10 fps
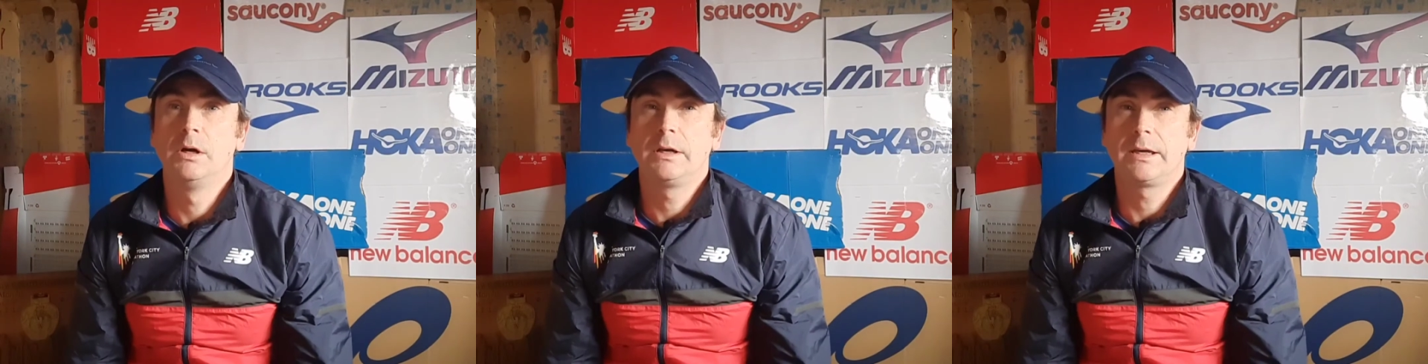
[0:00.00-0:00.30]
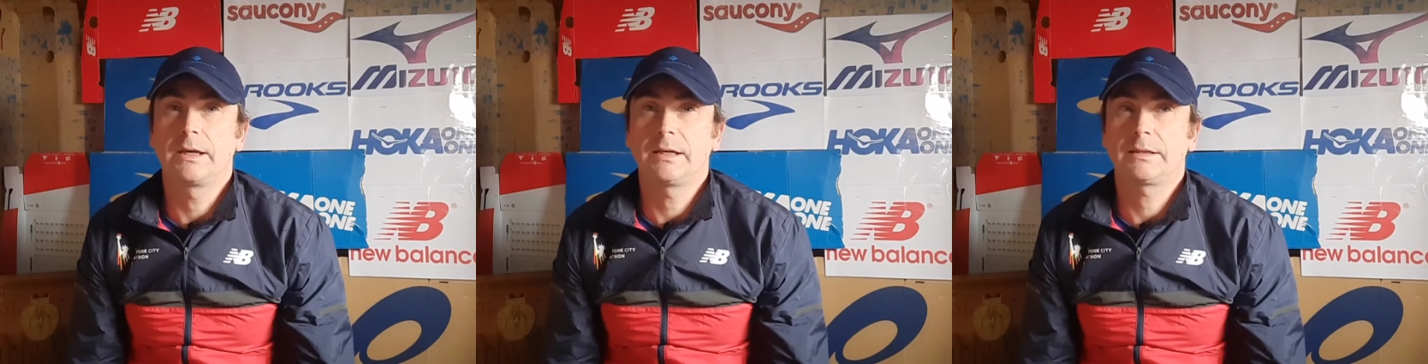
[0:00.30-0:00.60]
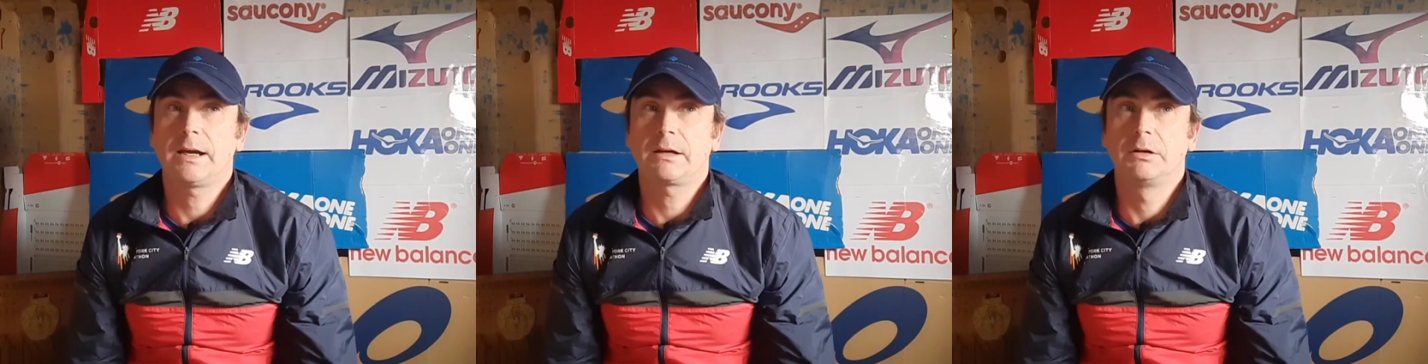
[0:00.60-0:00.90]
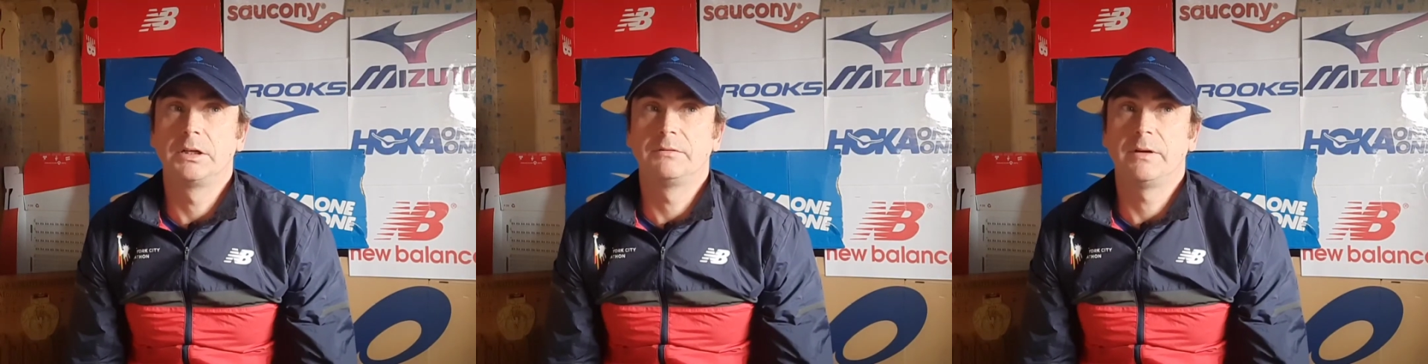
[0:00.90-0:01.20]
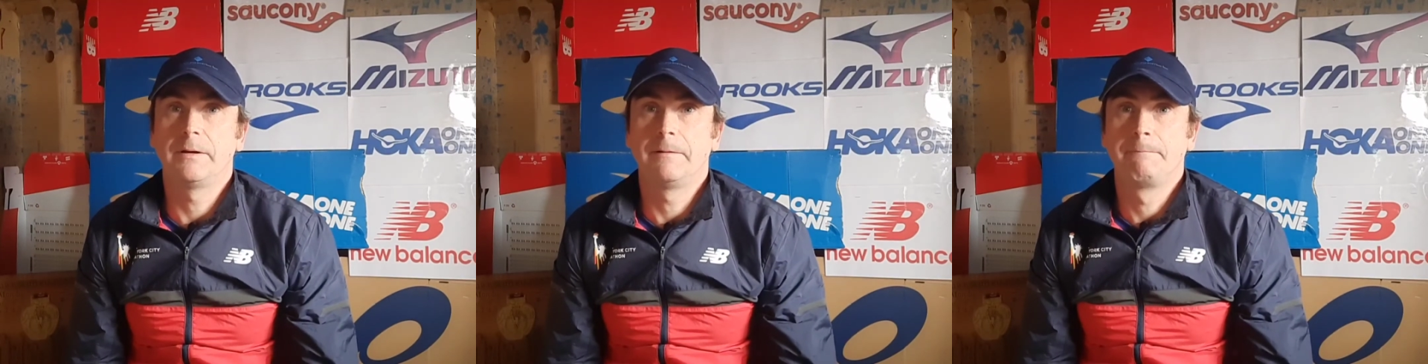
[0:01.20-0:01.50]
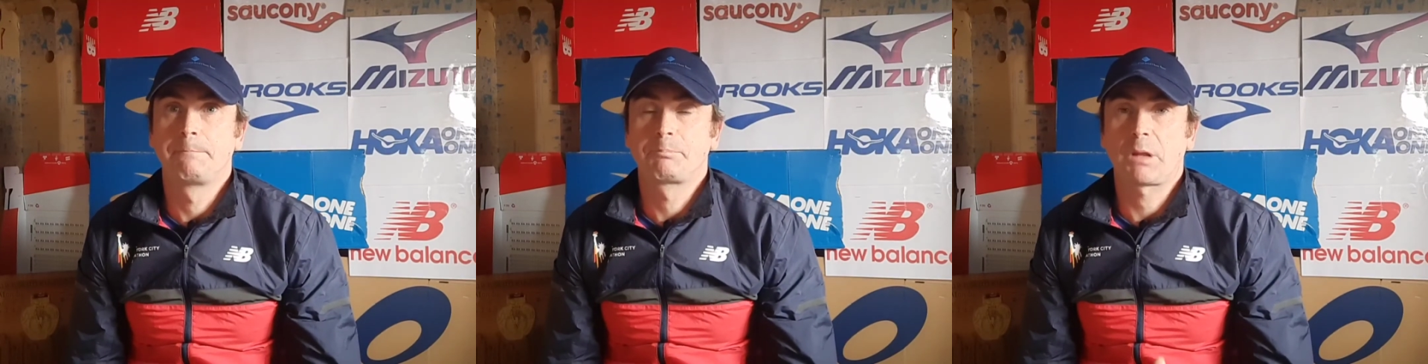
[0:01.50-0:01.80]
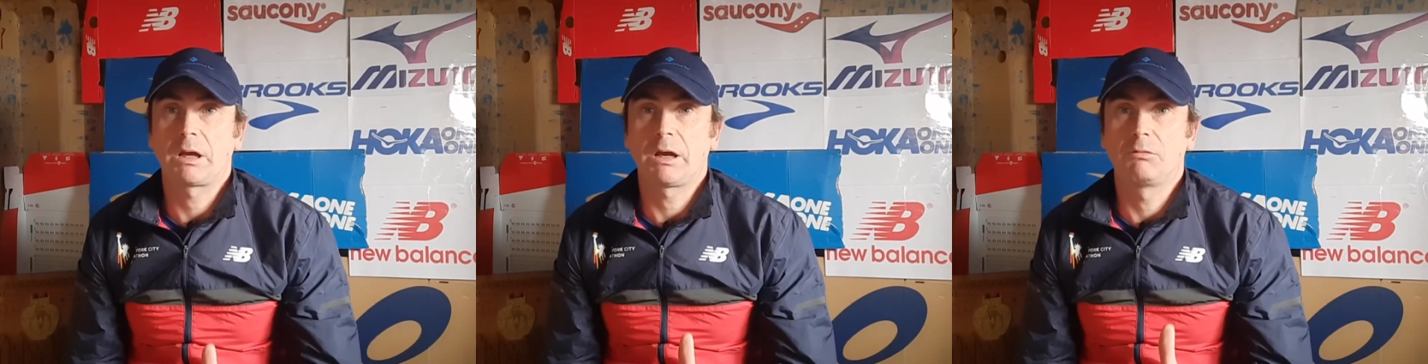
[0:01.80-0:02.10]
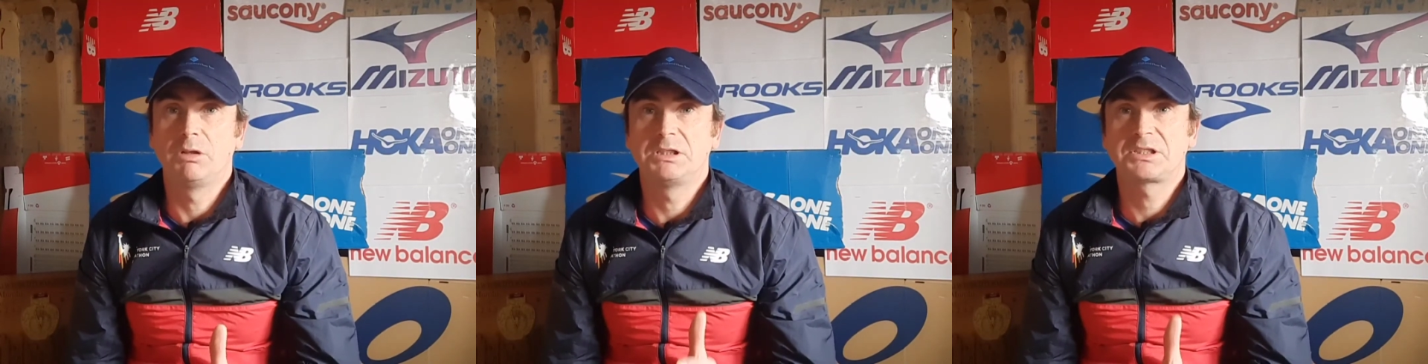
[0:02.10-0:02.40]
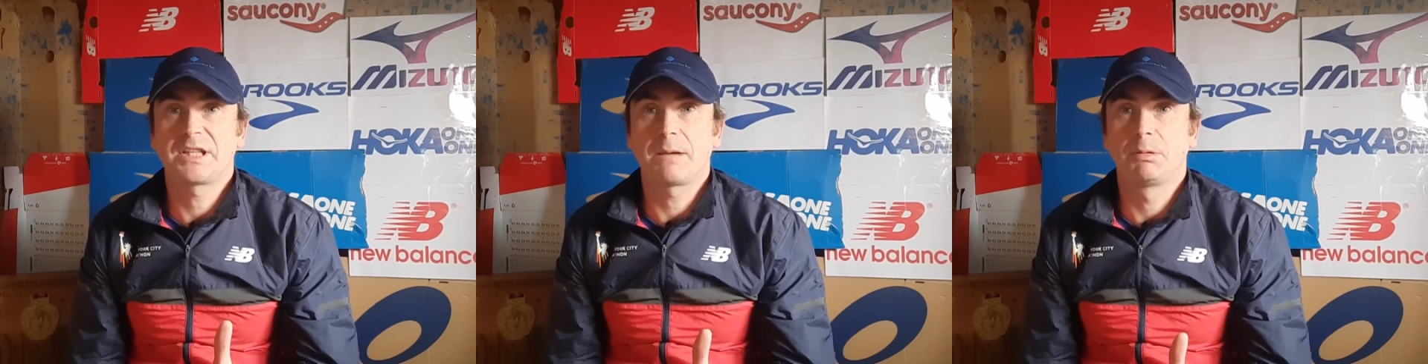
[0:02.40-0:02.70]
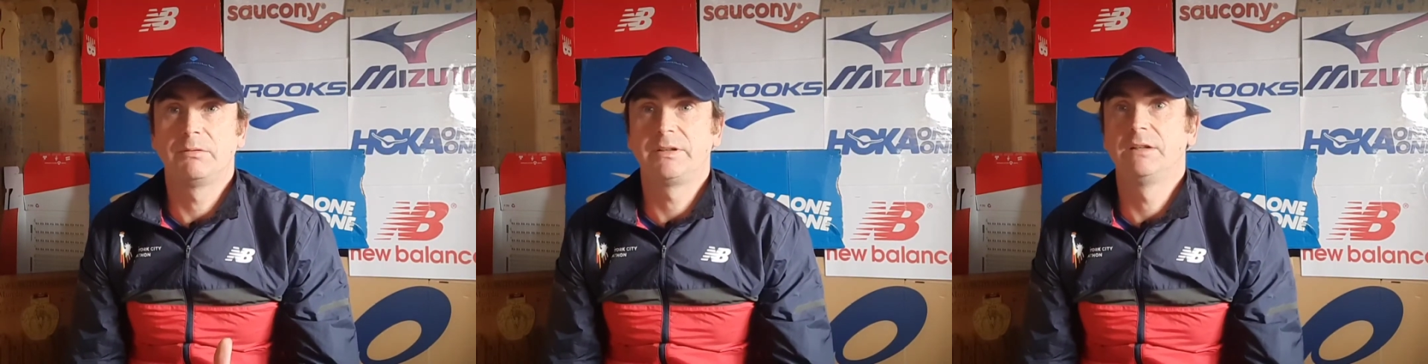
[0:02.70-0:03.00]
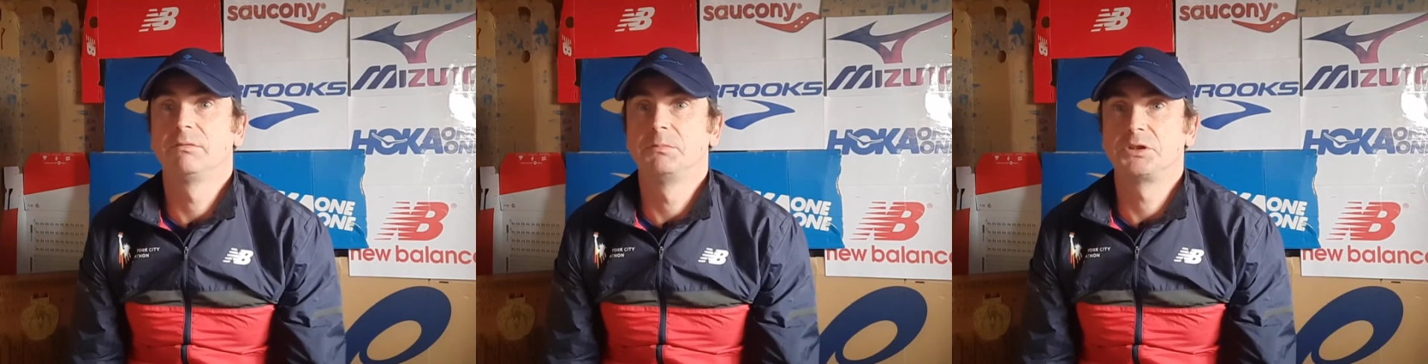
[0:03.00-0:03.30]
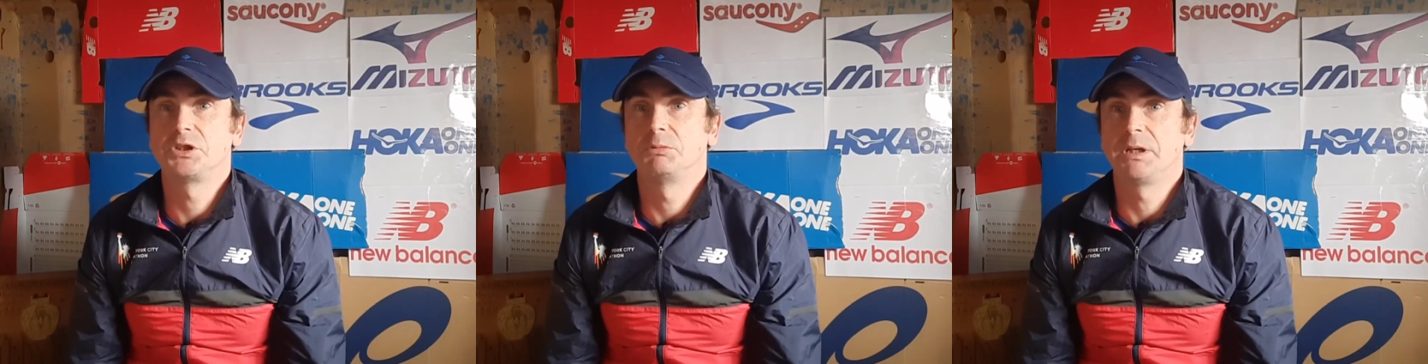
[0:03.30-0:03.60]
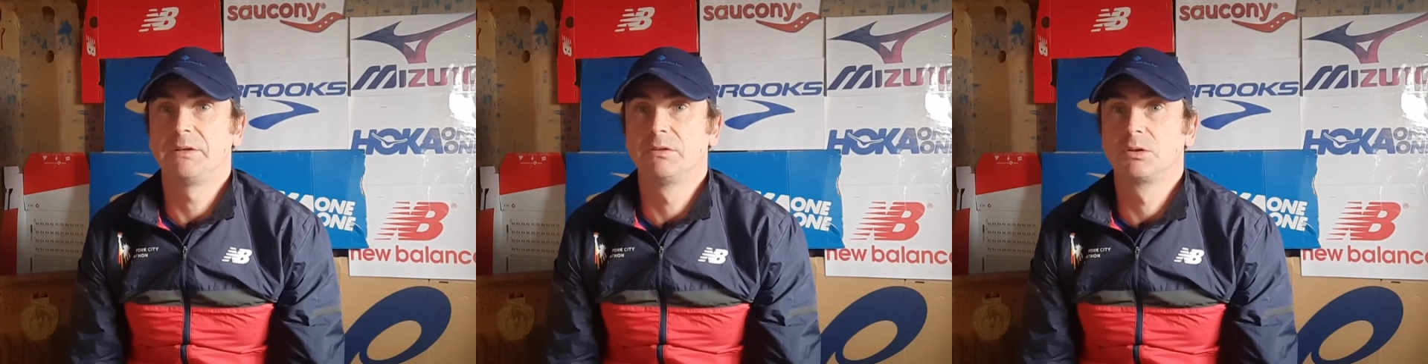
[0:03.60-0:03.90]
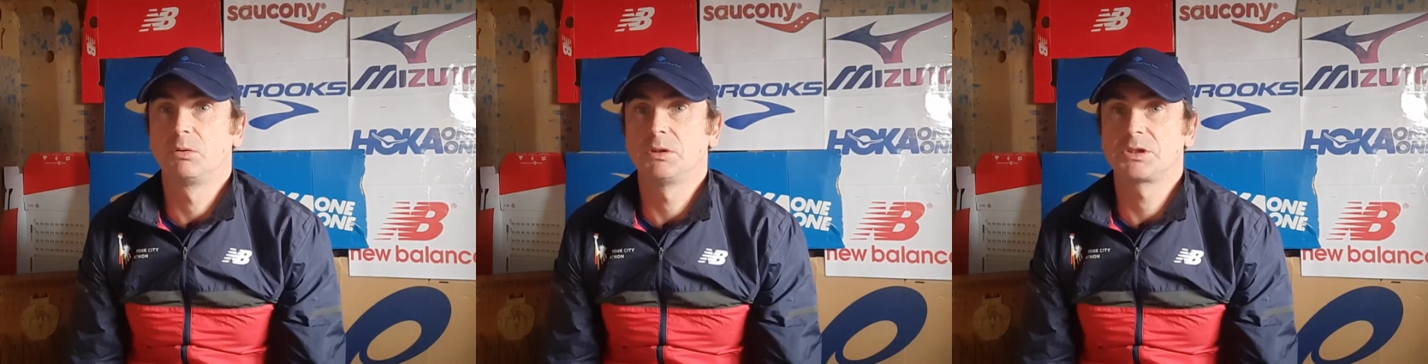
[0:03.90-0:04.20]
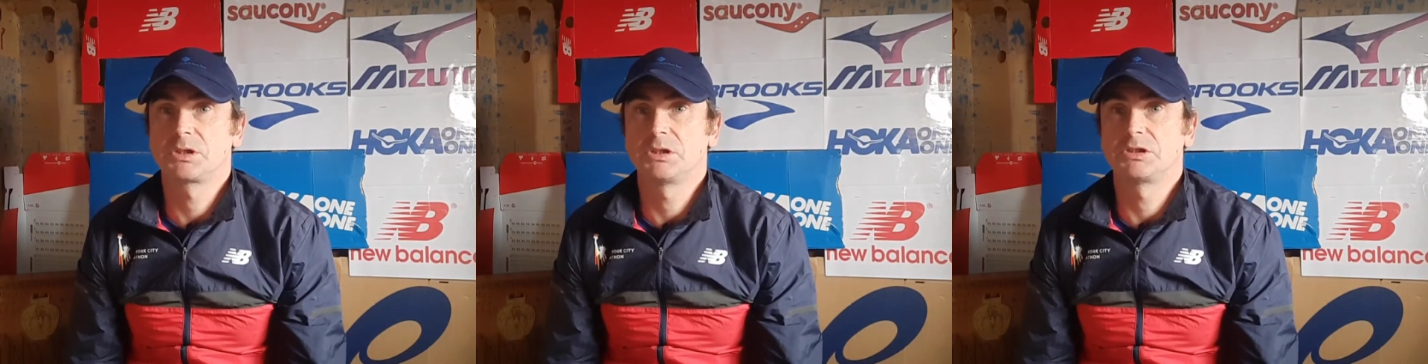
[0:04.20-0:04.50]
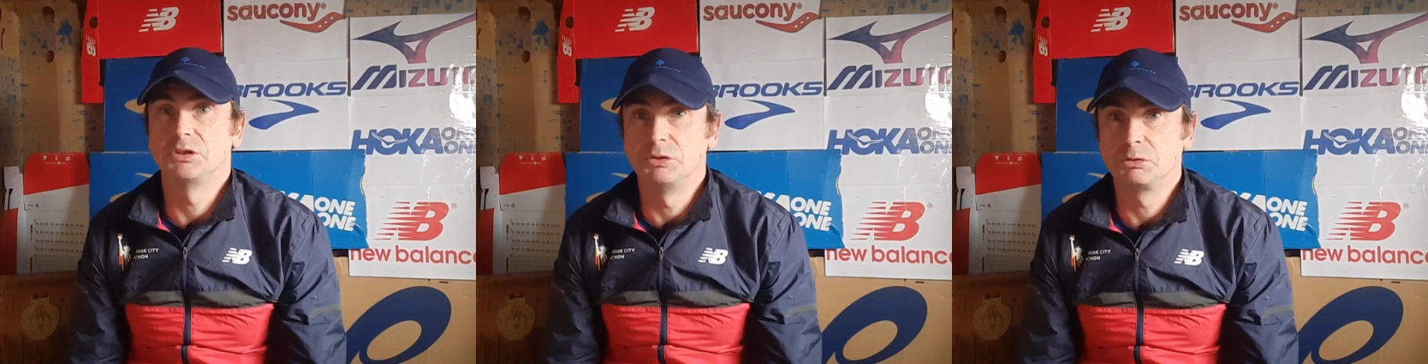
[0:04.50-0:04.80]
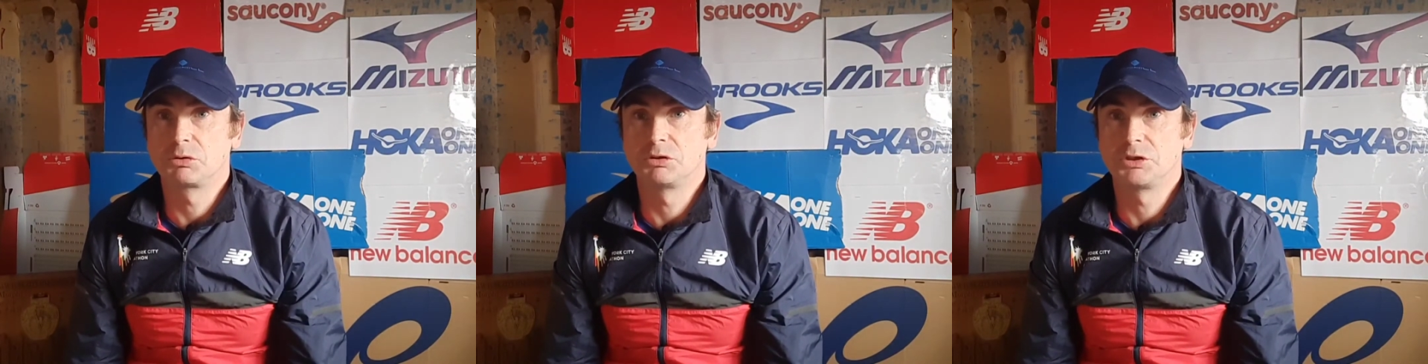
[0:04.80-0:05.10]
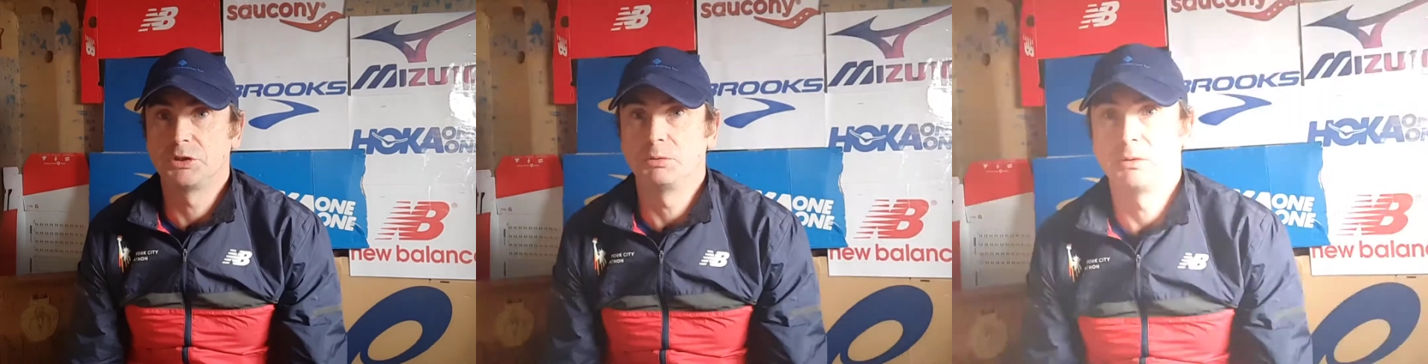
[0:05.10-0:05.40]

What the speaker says: You get that kind of a really stable feel from the shoe, even though it's a neutral shoe.